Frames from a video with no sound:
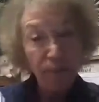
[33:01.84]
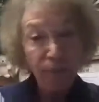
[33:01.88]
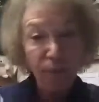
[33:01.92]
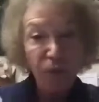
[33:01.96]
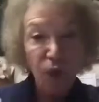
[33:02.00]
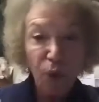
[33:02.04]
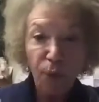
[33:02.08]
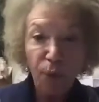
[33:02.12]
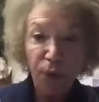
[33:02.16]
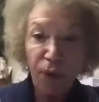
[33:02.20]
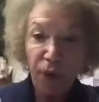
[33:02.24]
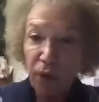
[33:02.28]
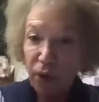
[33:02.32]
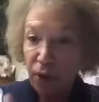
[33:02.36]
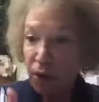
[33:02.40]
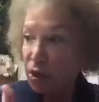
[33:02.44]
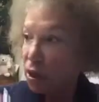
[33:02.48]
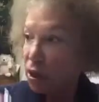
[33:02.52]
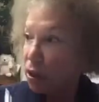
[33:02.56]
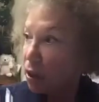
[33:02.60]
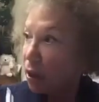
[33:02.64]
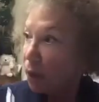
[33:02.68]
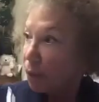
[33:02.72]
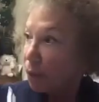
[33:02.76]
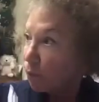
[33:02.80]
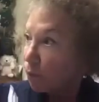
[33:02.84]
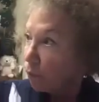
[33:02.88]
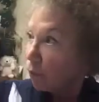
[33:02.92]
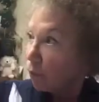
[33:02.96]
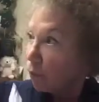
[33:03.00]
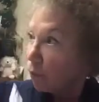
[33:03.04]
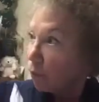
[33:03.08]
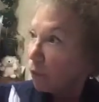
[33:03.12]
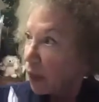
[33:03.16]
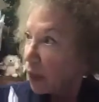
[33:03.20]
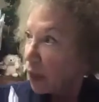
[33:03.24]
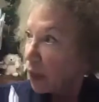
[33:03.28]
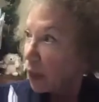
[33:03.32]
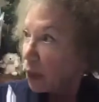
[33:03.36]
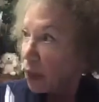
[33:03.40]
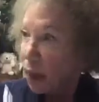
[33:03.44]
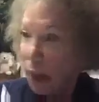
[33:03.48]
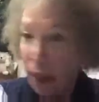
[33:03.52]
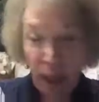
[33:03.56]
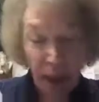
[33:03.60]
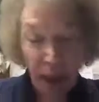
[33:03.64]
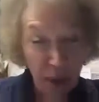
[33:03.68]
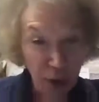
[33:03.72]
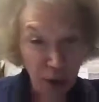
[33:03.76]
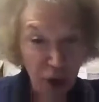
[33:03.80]
you produce,
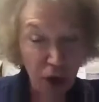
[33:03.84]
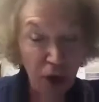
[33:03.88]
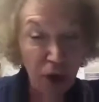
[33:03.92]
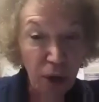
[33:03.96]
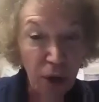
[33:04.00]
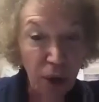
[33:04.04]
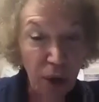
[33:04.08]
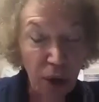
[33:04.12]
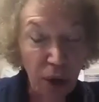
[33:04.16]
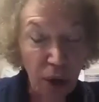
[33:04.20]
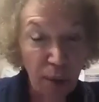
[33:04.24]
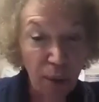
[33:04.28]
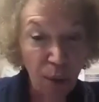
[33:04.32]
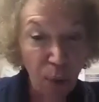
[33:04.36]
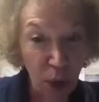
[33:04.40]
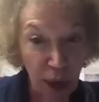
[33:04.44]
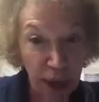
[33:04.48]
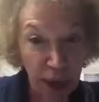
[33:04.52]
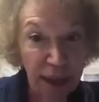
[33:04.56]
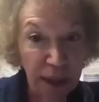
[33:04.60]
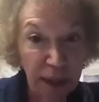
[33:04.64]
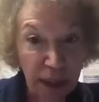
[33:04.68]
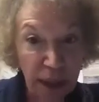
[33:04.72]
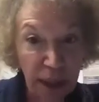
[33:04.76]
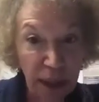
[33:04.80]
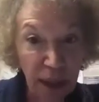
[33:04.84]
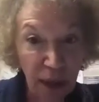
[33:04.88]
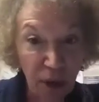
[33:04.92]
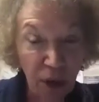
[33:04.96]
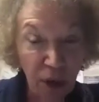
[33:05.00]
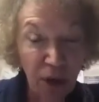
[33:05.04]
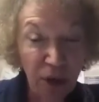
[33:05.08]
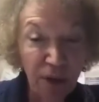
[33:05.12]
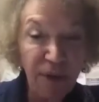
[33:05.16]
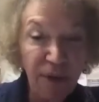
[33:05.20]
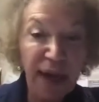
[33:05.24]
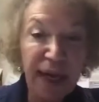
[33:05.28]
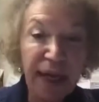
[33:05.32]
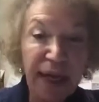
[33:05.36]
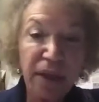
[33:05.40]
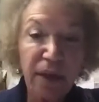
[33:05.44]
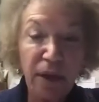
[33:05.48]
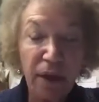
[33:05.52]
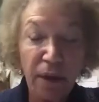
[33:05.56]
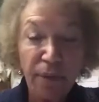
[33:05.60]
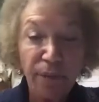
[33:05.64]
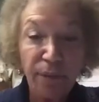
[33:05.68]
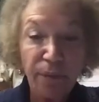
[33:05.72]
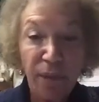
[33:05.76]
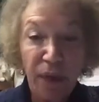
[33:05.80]
in turn, more insulin growth
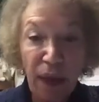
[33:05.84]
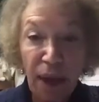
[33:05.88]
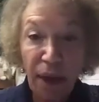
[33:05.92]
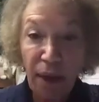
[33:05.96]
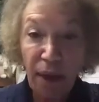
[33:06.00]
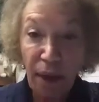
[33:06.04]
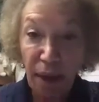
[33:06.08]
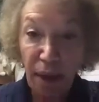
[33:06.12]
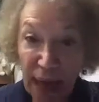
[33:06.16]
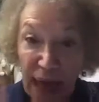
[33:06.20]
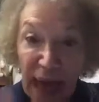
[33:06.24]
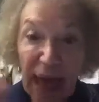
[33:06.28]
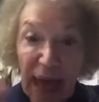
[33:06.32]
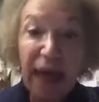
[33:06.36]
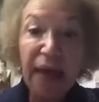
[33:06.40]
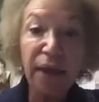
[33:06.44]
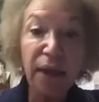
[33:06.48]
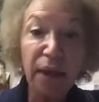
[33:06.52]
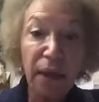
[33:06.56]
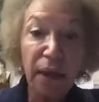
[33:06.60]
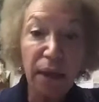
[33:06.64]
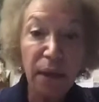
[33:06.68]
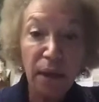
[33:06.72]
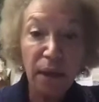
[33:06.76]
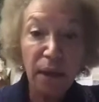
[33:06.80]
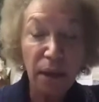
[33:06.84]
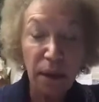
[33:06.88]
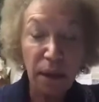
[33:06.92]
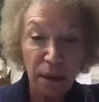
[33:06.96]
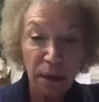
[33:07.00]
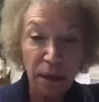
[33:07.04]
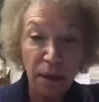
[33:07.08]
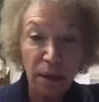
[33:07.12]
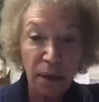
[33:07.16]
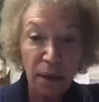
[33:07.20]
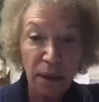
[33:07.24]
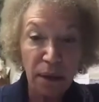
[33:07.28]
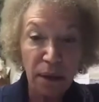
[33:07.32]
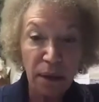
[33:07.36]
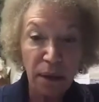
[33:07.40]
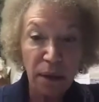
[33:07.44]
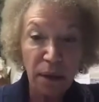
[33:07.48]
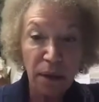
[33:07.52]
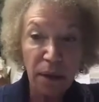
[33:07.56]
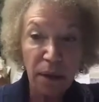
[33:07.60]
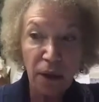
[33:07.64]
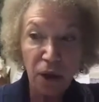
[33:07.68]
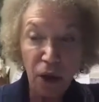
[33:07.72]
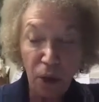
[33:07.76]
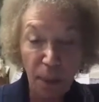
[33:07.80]
factor. Then
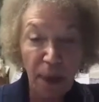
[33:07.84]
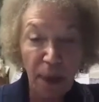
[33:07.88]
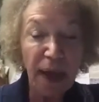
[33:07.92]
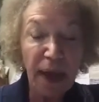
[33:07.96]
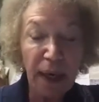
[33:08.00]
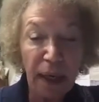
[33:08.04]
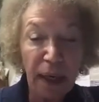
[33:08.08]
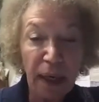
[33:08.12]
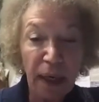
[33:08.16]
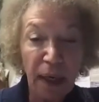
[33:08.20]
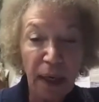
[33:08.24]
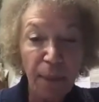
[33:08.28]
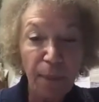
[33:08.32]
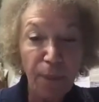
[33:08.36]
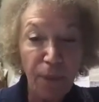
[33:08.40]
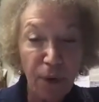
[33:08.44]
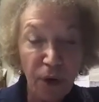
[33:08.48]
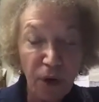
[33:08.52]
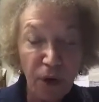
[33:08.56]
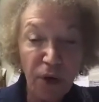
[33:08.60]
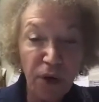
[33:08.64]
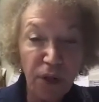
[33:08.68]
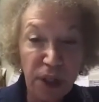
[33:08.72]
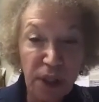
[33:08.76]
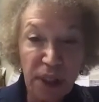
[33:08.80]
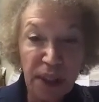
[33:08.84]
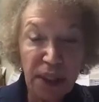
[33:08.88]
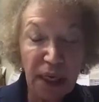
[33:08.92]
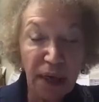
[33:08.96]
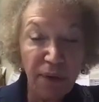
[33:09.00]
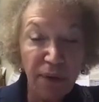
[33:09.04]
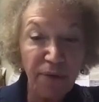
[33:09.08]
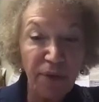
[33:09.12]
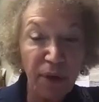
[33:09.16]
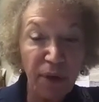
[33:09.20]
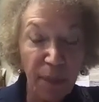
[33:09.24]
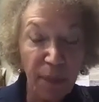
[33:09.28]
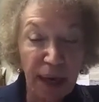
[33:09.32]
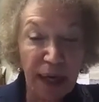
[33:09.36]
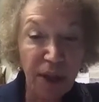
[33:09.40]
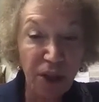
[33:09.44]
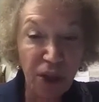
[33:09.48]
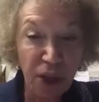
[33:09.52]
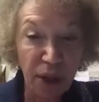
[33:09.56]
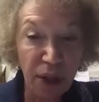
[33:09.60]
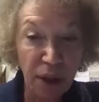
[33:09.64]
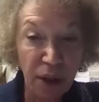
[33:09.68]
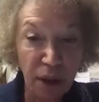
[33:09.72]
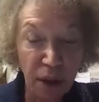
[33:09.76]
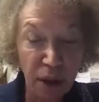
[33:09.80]
your body produces
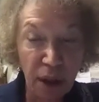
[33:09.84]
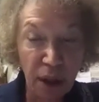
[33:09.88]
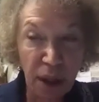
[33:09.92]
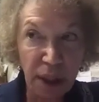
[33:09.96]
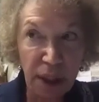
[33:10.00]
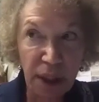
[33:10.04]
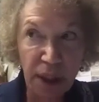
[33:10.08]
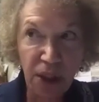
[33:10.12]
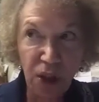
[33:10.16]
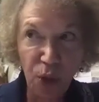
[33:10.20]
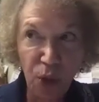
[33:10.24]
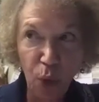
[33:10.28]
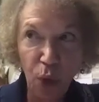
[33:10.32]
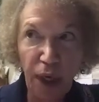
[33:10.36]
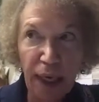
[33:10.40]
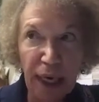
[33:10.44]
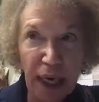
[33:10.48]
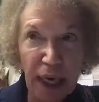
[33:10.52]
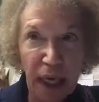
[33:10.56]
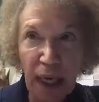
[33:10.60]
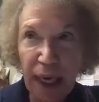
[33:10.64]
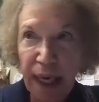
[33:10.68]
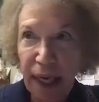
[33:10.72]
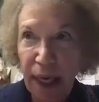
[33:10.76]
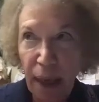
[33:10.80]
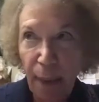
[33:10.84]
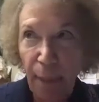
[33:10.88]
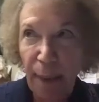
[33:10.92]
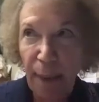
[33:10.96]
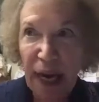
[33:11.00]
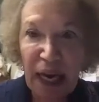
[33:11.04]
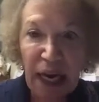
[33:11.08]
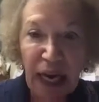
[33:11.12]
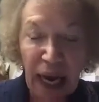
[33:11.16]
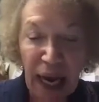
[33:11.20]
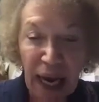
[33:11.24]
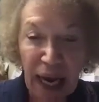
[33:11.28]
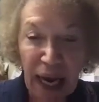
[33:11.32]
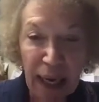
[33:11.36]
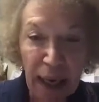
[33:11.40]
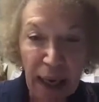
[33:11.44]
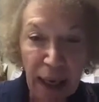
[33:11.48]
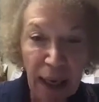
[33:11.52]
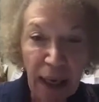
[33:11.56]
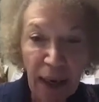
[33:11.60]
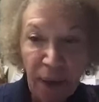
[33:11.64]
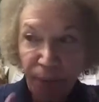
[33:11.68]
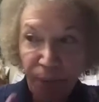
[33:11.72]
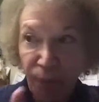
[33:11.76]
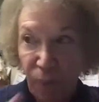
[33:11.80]
inflammation because it's working like a maniac
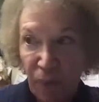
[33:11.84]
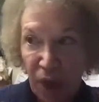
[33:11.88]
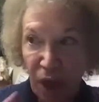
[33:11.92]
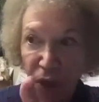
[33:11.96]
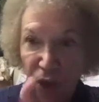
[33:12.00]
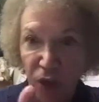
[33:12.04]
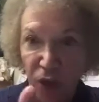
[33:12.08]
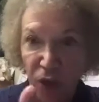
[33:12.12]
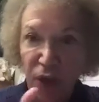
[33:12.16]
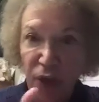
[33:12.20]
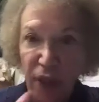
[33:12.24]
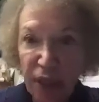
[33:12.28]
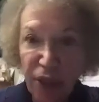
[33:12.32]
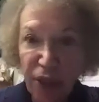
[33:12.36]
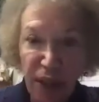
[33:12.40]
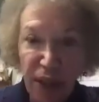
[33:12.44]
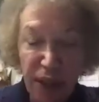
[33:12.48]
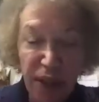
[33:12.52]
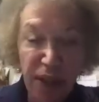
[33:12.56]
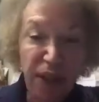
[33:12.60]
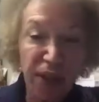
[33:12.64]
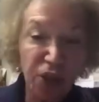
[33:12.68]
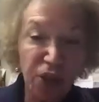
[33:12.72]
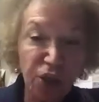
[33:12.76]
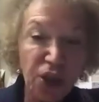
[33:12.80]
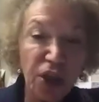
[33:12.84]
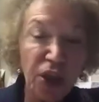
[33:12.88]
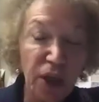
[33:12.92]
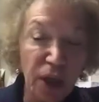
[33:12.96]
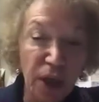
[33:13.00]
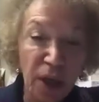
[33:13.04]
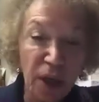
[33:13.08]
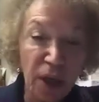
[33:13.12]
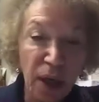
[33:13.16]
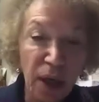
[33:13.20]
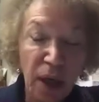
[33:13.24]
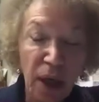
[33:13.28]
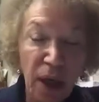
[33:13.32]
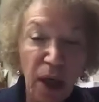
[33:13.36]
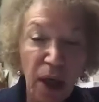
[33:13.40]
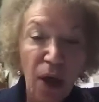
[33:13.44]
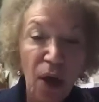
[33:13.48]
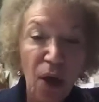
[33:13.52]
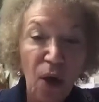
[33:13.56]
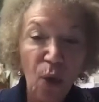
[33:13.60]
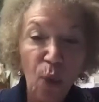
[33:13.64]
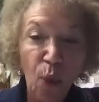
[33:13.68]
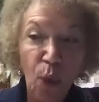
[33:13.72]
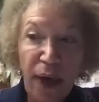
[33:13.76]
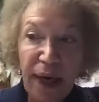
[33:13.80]
to digest the sugar.
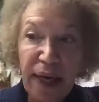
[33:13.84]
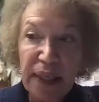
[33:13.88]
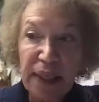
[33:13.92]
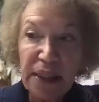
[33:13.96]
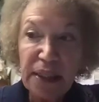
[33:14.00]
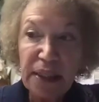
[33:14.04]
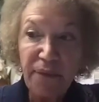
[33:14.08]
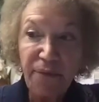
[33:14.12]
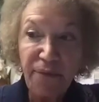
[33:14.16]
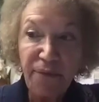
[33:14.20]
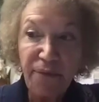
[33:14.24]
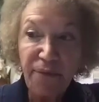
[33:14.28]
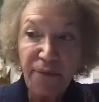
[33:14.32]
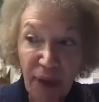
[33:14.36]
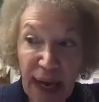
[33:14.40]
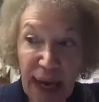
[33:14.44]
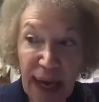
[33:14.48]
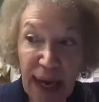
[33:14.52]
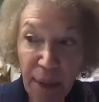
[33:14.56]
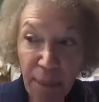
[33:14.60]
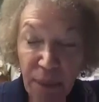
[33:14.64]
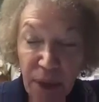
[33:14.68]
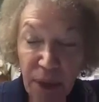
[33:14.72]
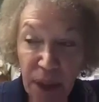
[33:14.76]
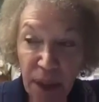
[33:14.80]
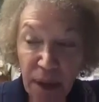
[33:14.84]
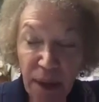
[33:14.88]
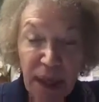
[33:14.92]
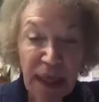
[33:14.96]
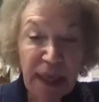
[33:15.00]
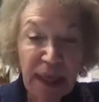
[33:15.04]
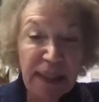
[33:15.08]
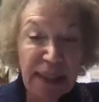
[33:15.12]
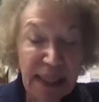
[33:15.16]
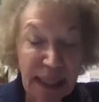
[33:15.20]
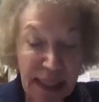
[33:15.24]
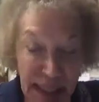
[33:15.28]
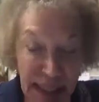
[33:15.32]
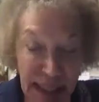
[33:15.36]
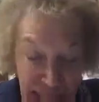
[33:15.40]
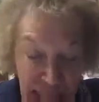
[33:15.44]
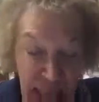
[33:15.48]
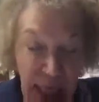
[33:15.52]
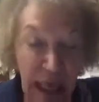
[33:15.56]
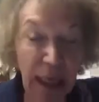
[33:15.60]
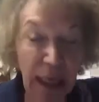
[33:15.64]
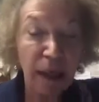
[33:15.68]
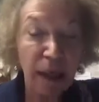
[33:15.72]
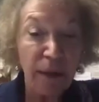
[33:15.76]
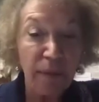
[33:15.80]
When it's inflamed, it's
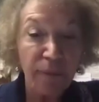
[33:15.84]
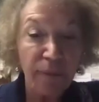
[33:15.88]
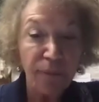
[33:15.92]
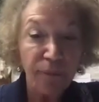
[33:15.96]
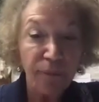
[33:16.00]
acidic.